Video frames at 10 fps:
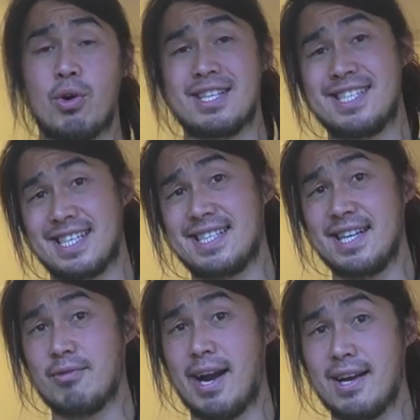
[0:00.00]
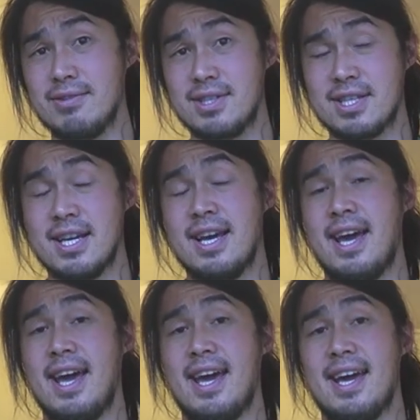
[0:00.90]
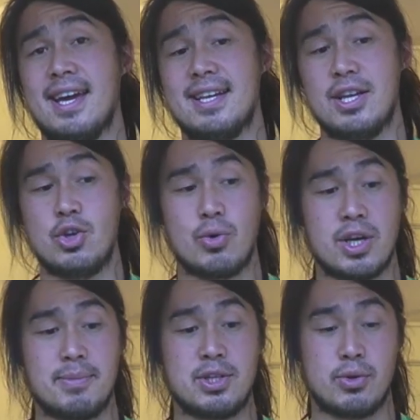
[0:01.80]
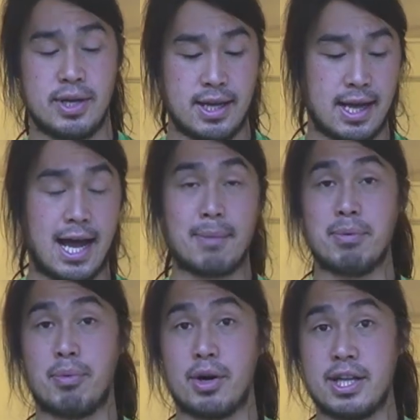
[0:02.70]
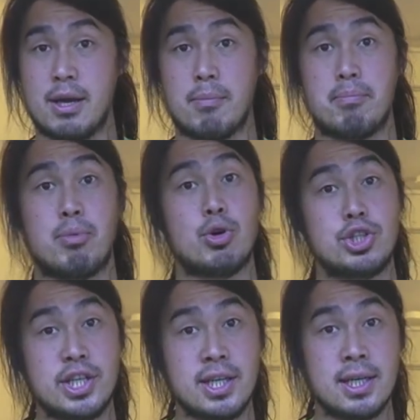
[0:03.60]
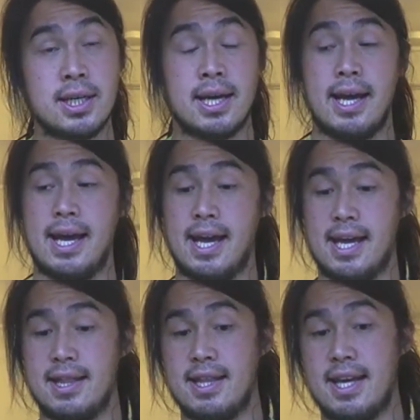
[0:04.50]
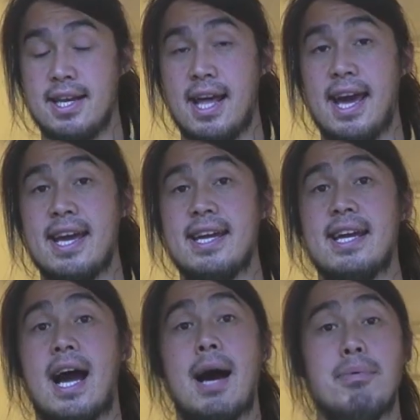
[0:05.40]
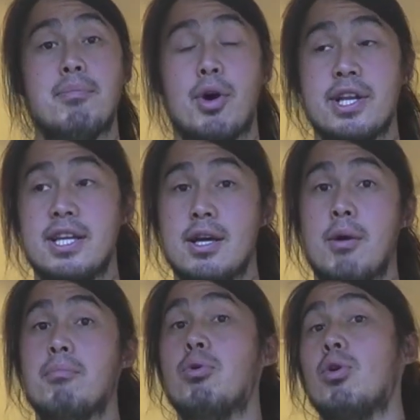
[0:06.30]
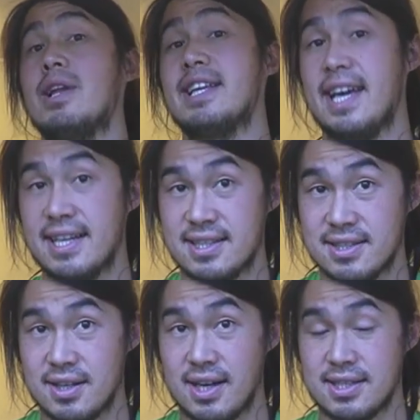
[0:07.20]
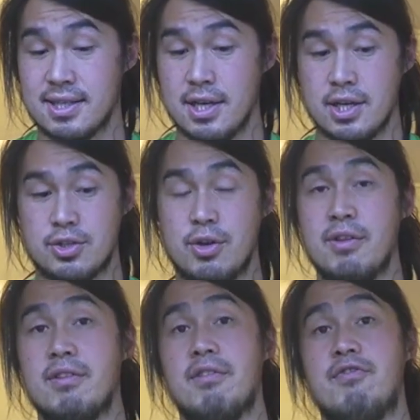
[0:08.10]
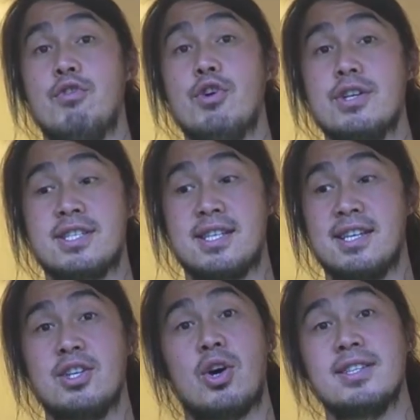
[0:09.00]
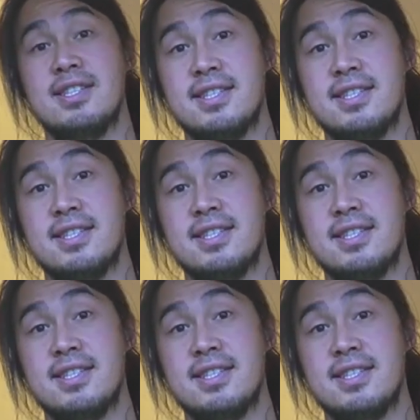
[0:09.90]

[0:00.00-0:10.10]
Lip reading: 16 rounds, and you're going to be doing upper body pushing and then a upper body pulling exercise. So the first 90